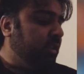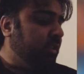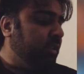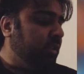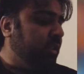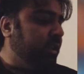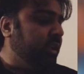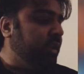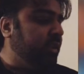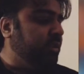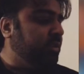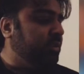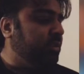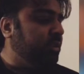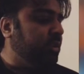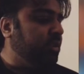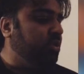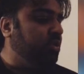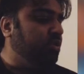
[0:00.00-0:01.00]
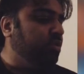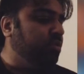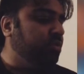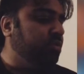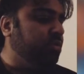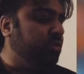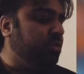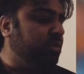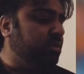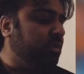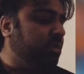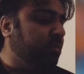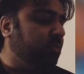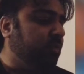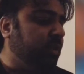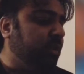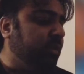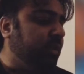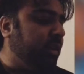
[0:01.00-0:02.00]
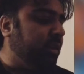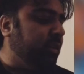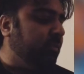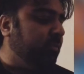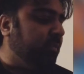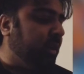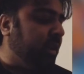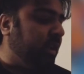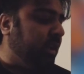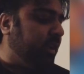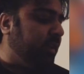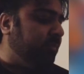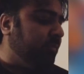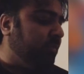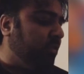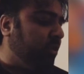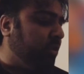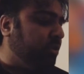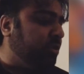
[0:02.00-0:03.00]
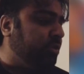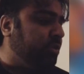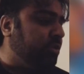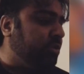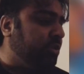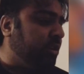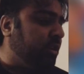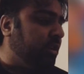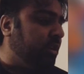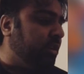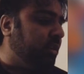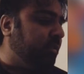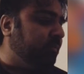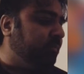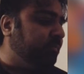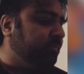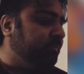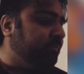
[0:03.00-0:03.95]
These issues were written by Roger Stern,